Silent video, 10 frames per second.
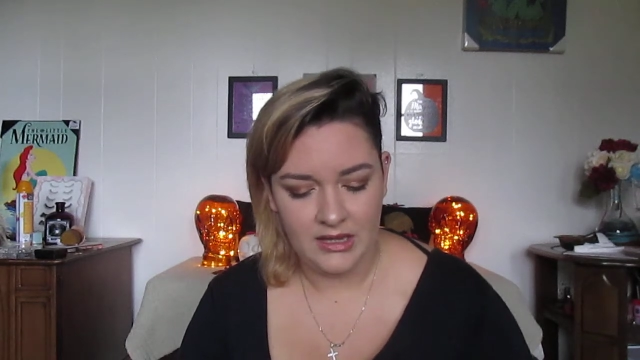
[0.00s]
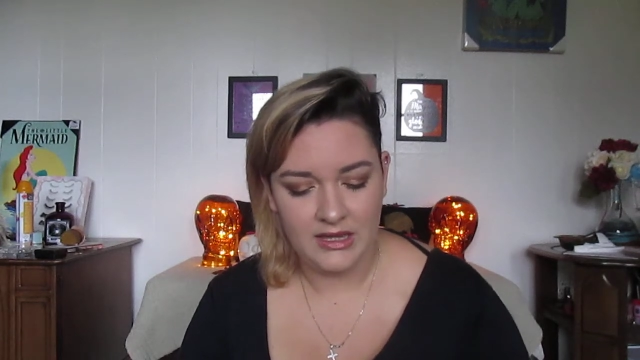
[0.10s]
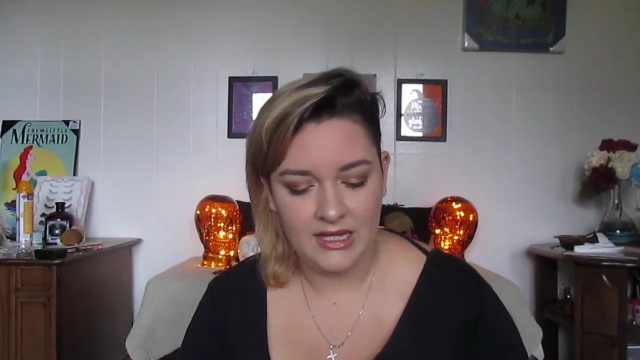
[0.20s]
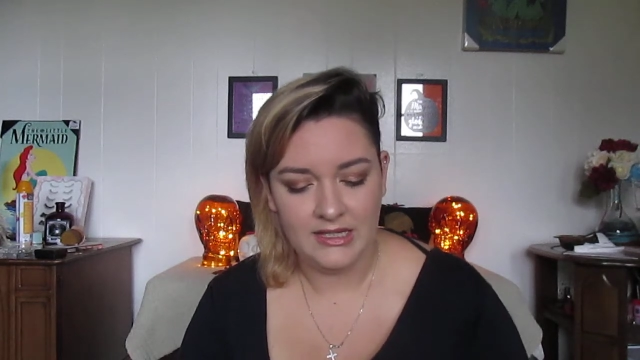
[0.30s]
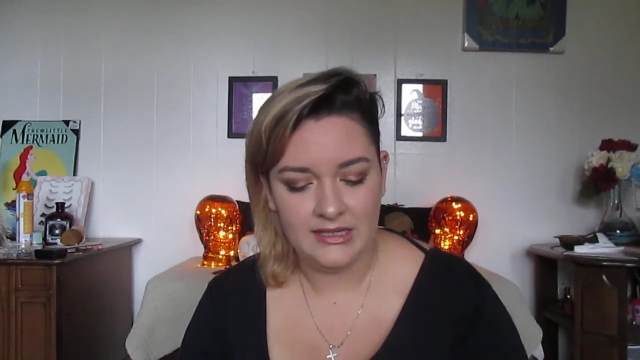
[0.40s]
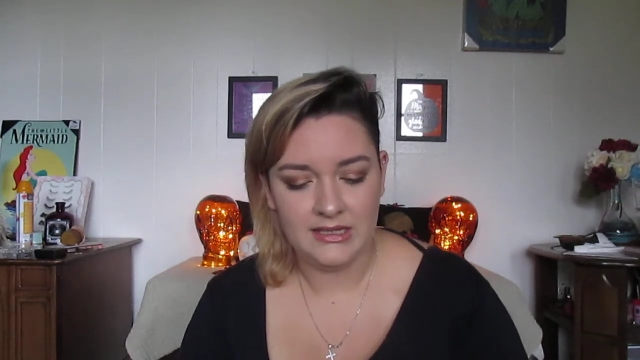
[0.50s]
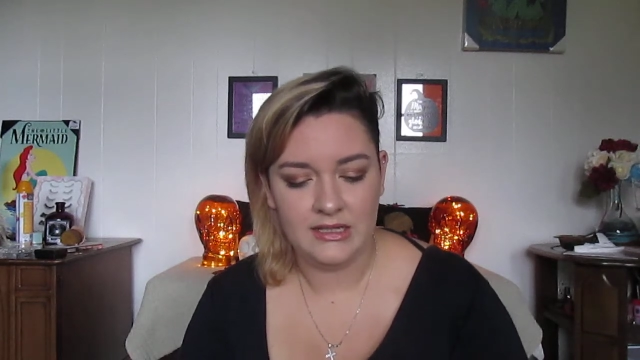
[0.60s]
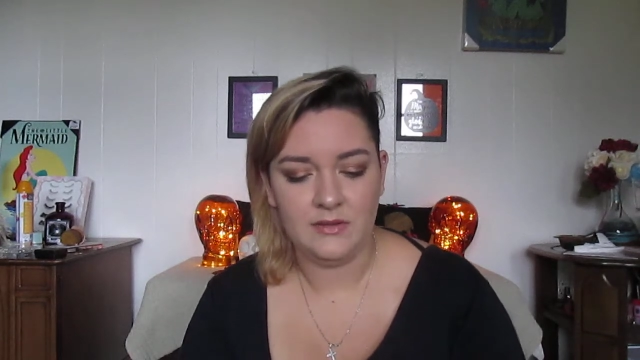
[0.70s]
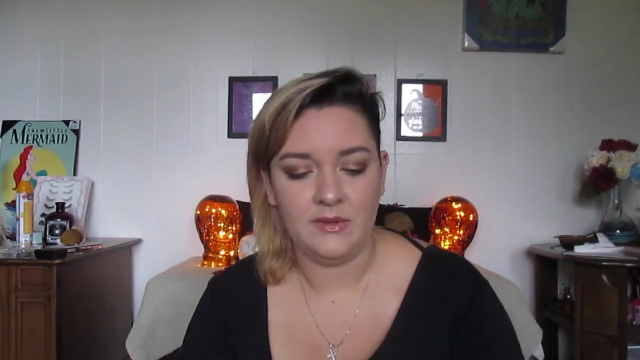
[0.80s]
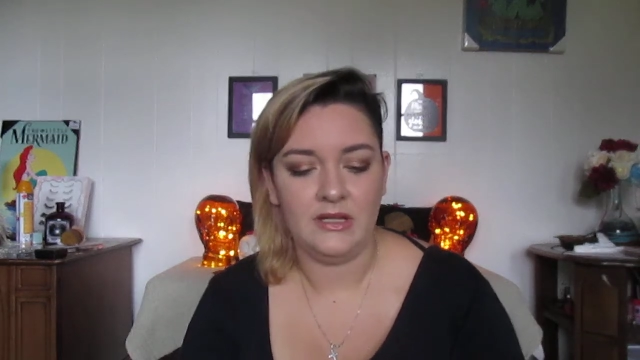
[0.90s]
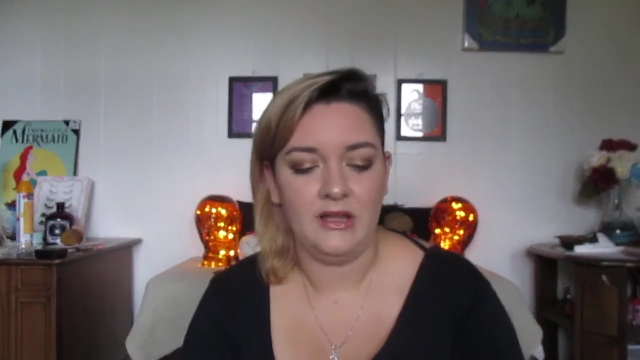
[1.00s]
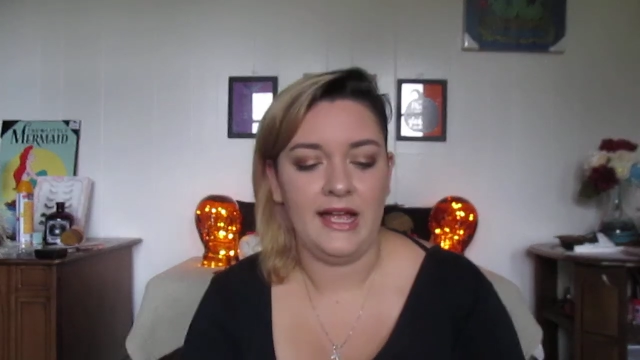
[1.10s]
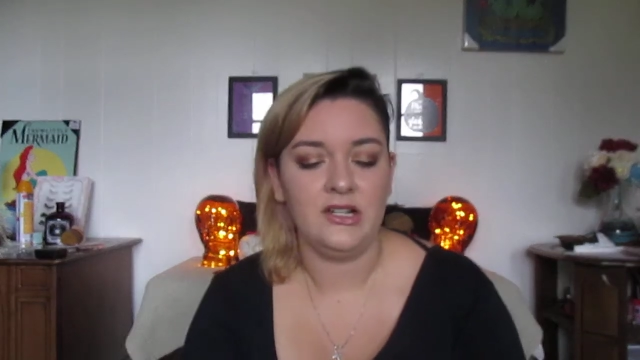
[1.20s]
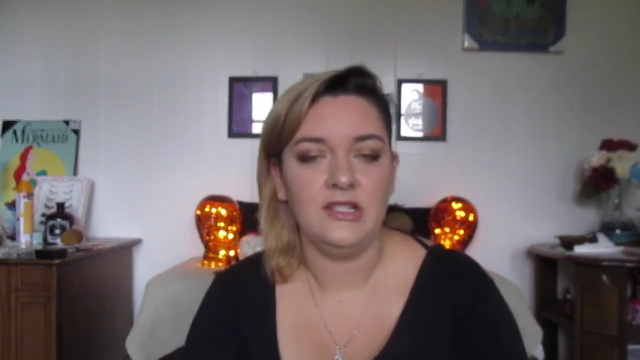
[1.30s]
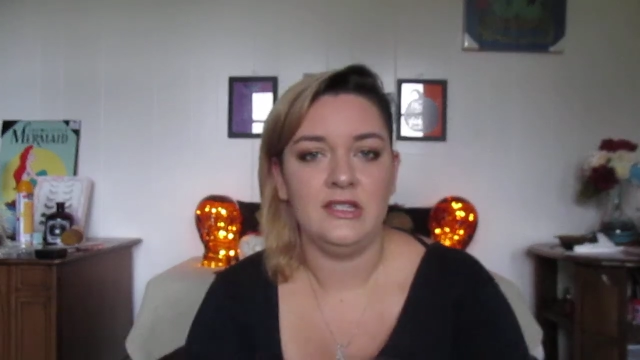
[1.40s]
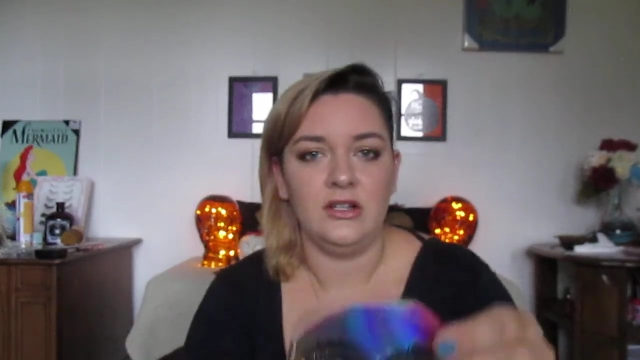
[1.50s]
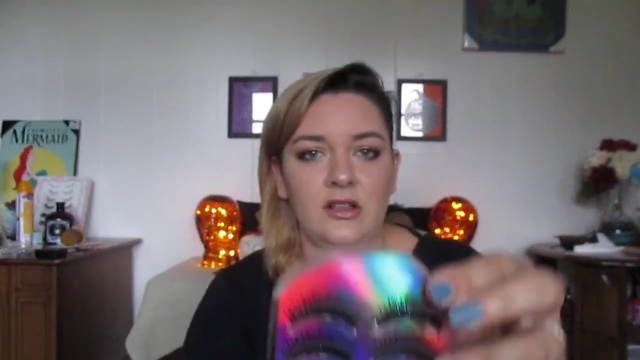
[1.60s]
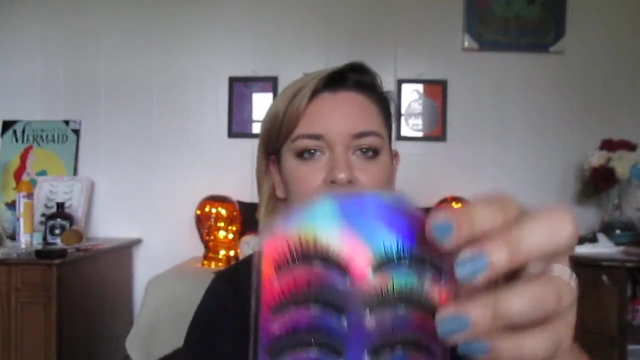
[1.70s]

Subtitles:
this is what the lashes look